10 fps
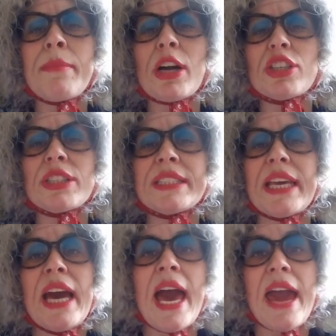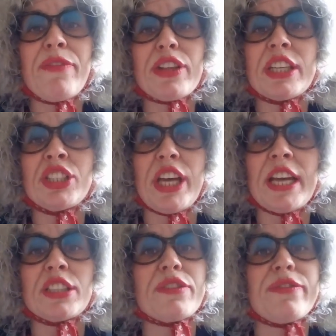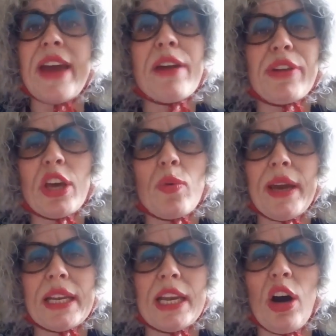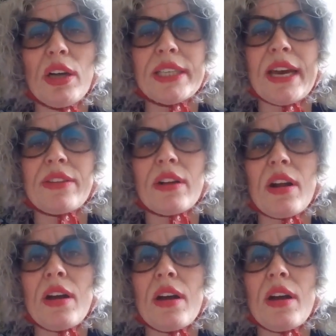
the emergency, everything changed very quickly altogether.